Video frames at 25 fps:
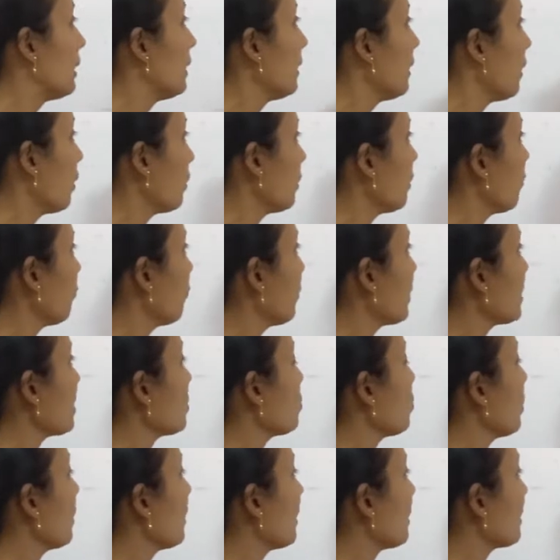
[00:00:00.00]
Now, the
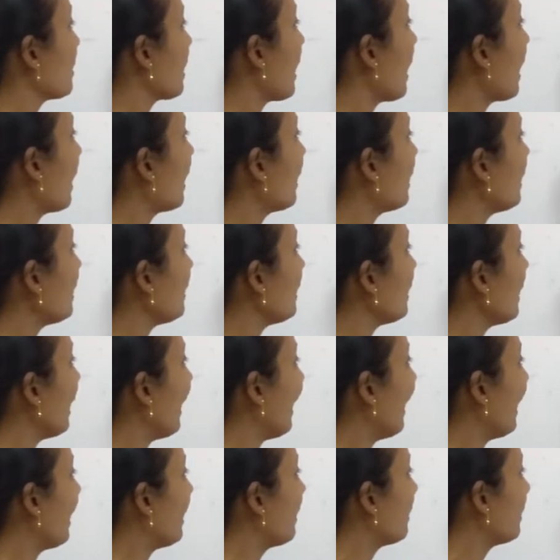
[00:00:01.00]
first one is
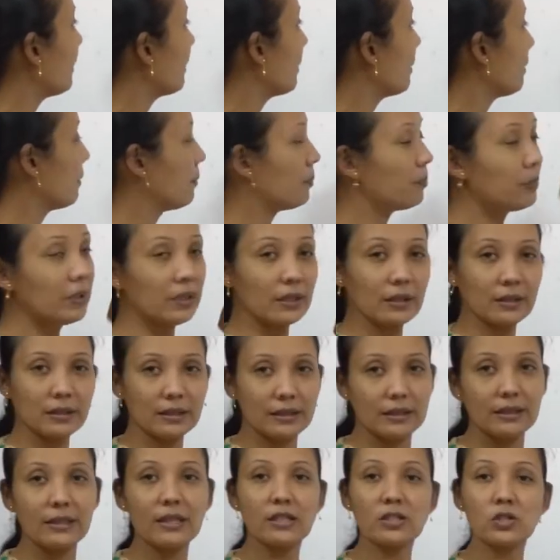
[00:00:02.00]
INB.
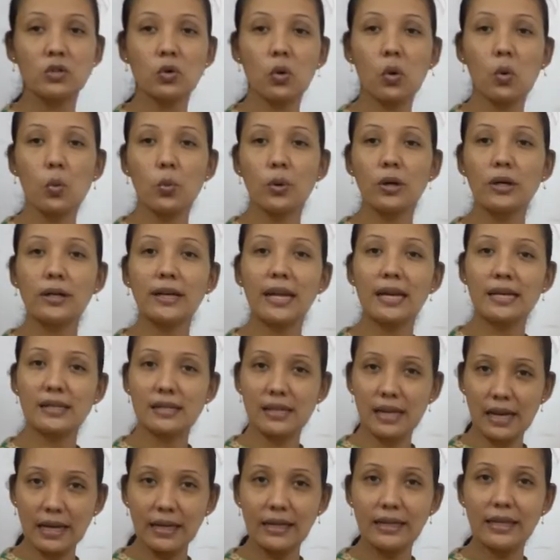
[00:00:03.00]
There's no word as
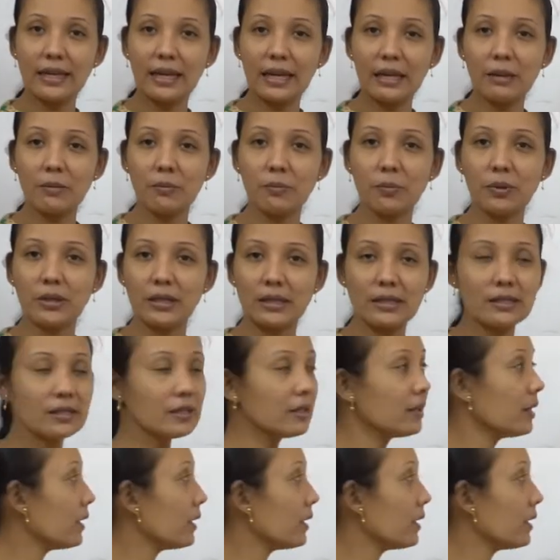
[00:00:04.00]
INB, isn't